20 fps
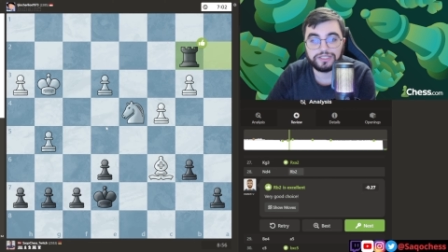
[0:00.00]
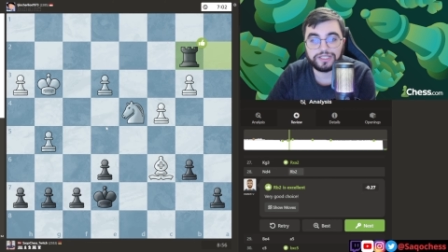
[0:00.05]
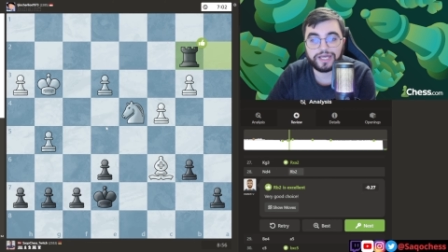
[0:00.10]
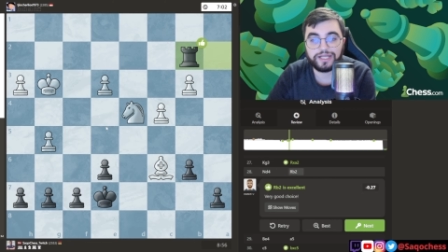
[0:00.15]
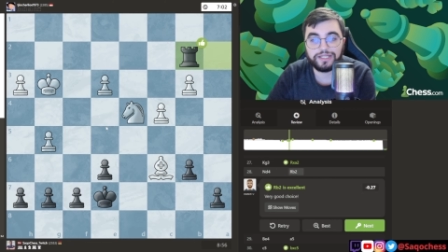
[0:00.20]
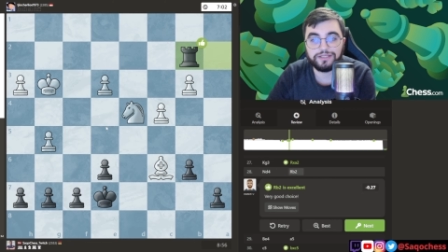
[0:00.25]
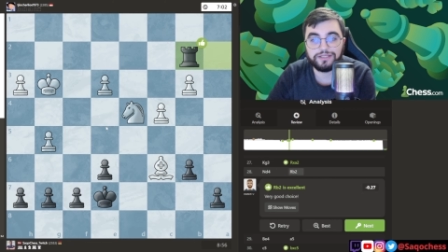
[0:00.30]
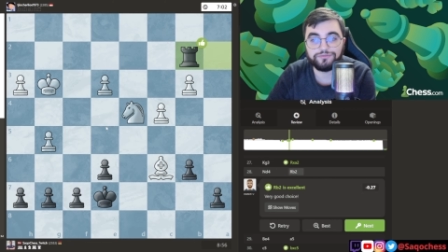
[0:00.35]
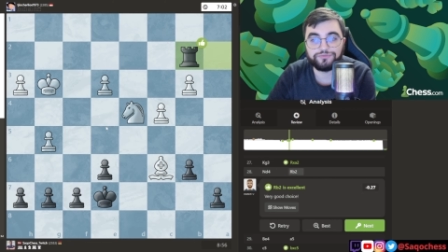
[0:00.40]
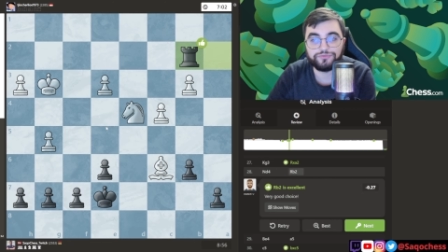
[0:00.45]

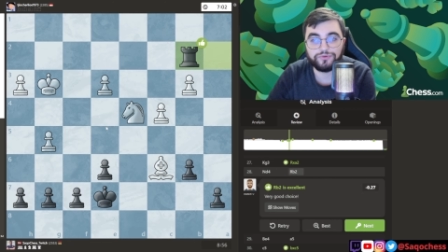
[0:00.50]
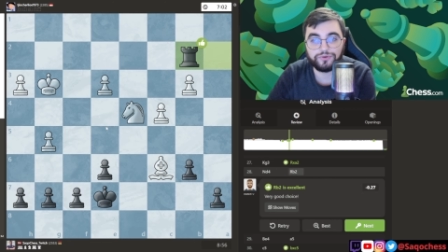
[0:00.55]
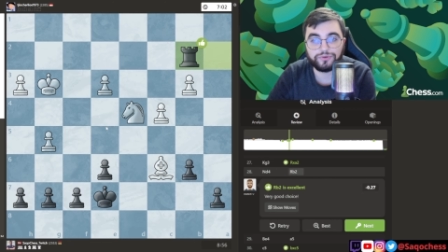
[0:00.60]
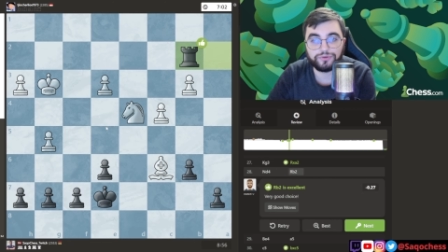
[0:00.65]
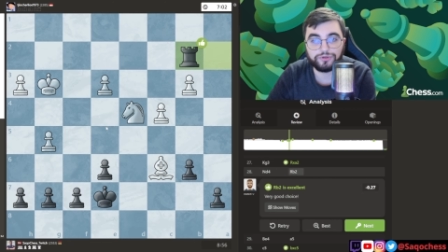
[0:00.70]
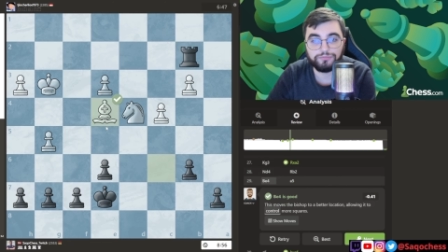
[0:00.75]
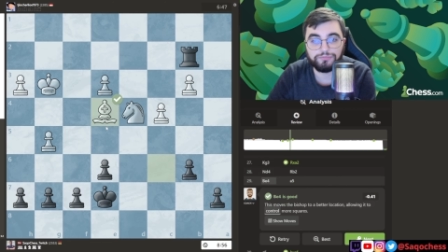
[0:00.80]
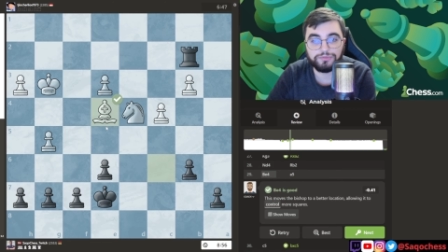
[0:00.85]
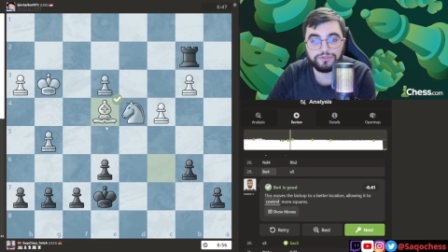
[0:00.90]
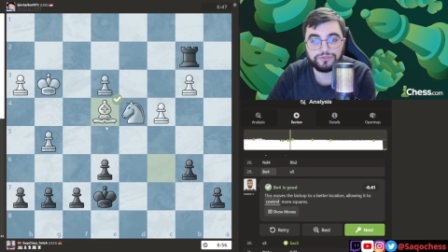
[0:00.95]
Knight
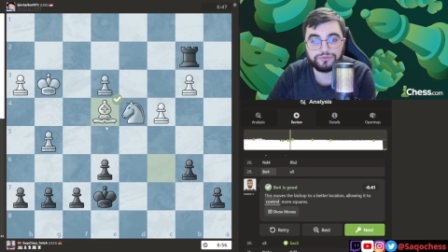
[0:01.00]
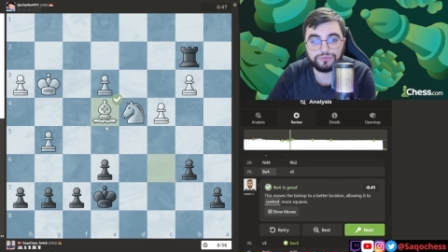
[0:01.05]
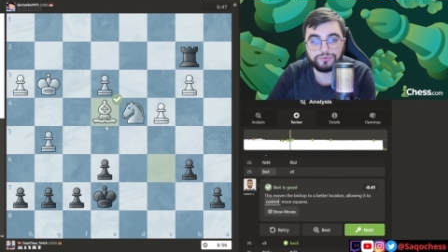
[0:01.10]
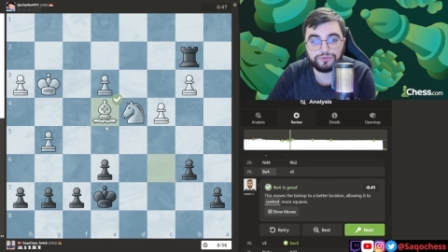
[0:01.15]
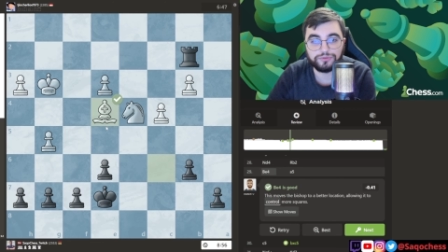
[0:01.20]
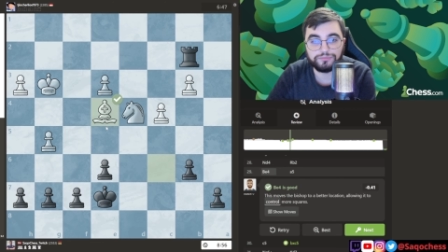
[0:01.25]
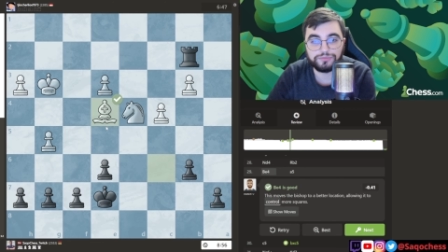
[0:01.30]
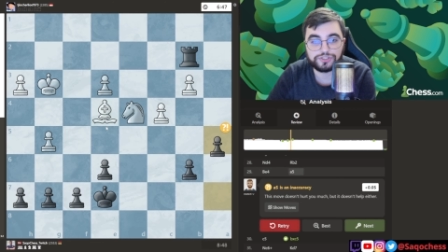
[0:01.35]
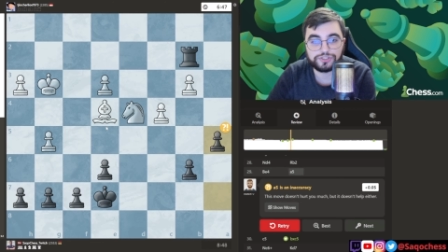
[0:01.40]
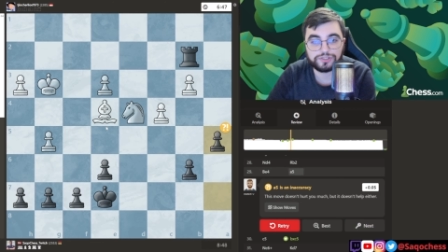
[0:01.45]
e4, rook
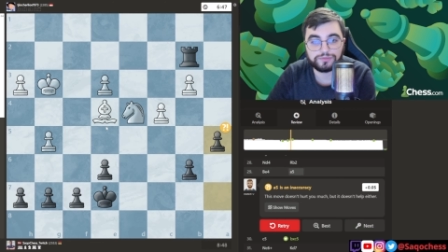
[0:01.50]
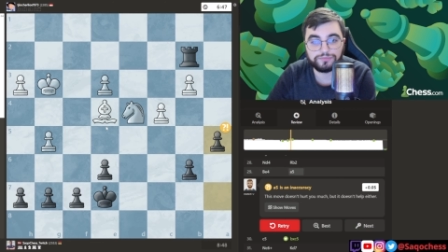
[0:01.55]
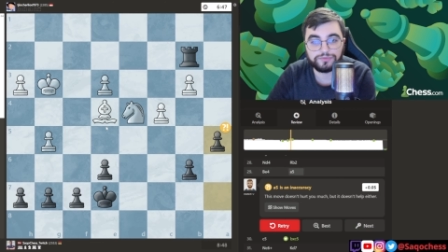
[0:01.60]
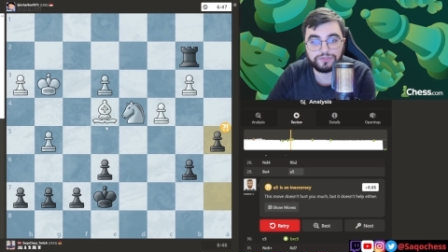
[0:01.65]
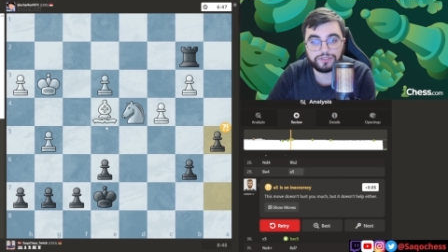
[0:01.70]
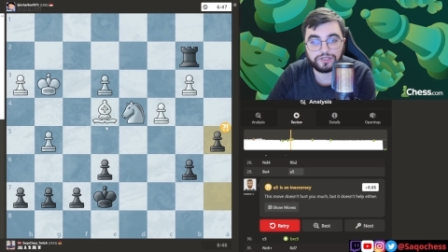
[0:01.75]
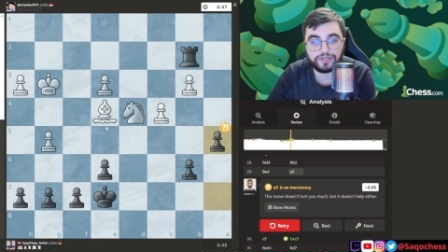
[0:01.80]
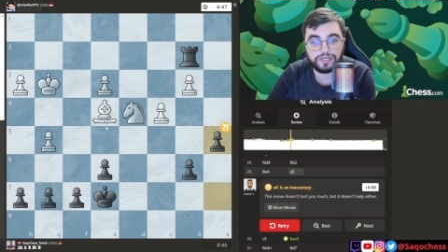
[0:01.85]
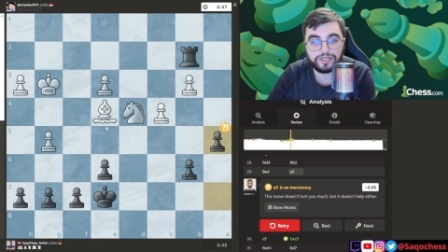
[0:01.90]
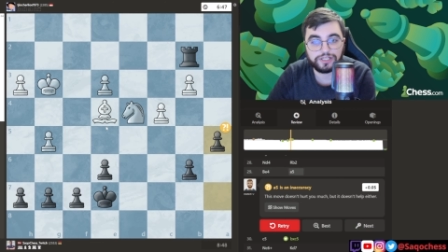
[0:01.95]
b2, bishop
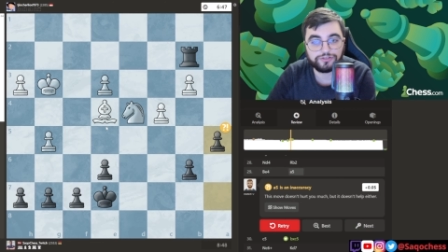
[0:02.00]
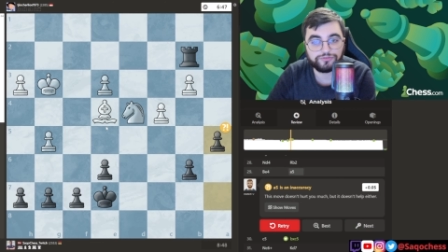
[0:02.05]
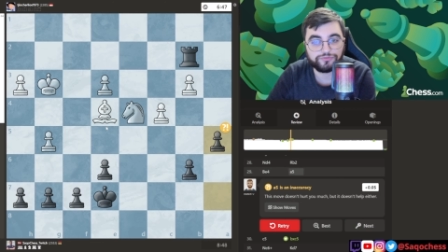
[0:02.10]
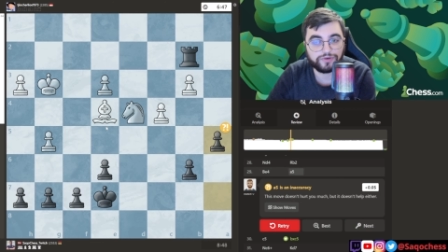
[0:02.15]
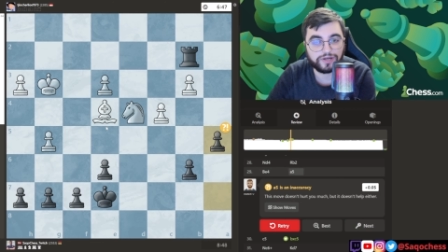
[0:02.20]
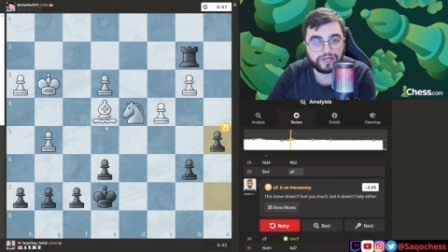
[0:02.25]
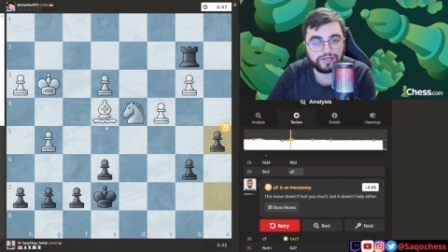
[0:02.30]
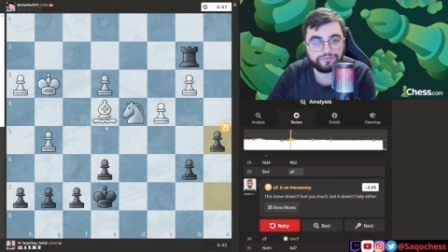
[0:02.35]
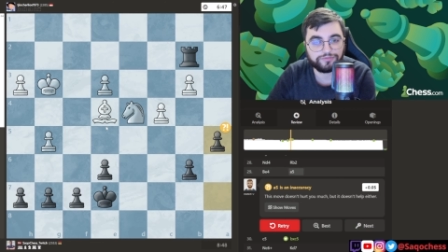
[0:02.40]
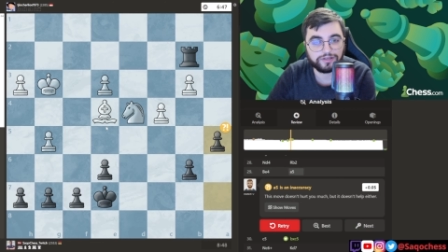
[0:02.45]
there,
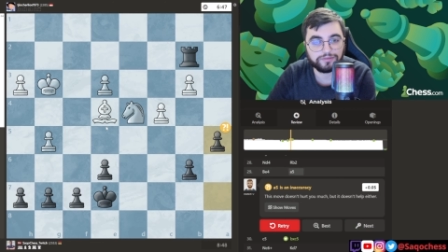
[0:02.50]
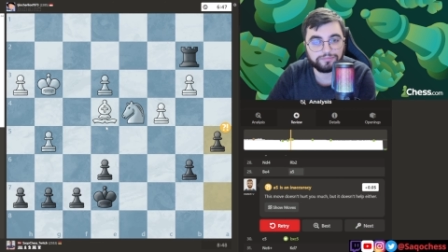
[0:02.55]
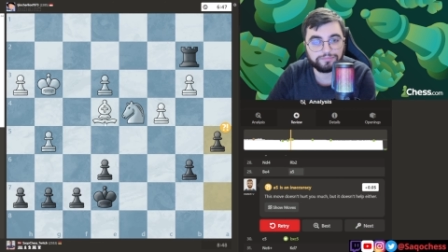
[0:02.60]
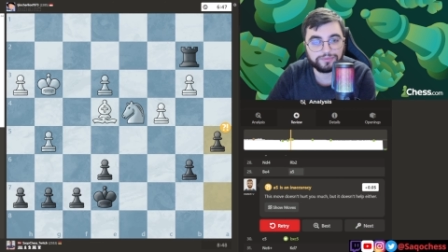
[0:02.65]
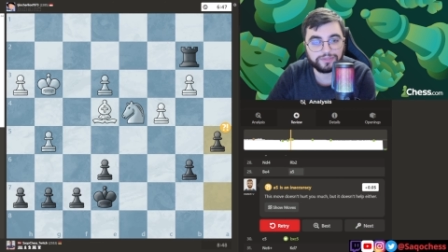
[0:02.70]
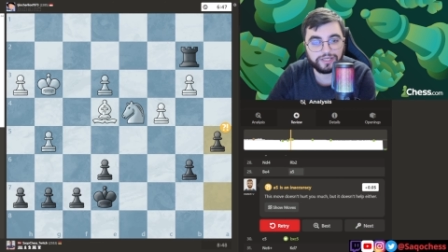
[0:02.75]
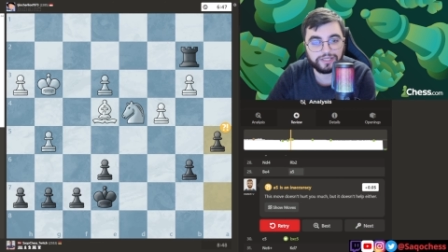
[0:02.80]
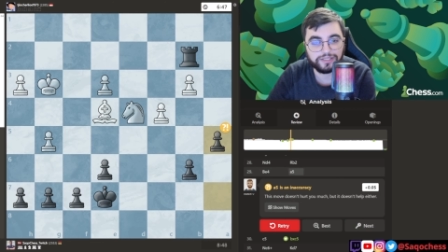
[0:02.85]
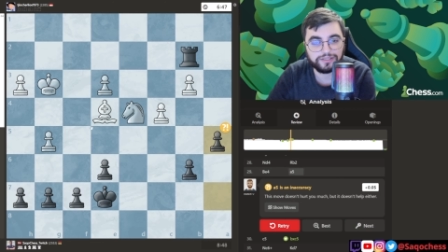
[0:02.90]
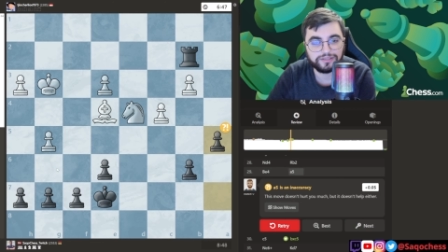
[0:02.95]
h5 I
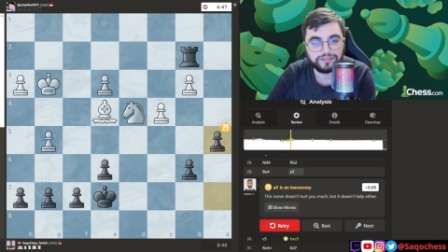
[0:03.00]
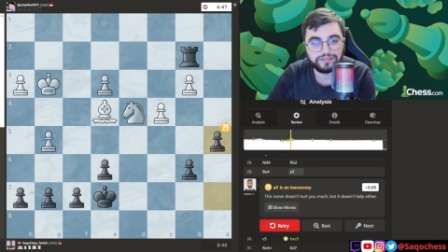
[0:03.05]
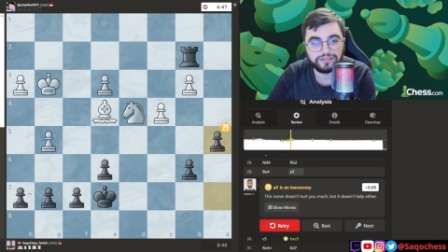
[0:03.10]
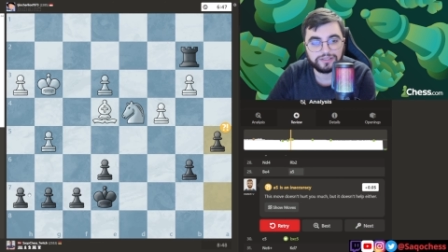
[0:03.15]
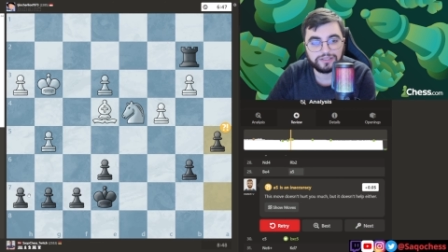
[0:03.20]
played.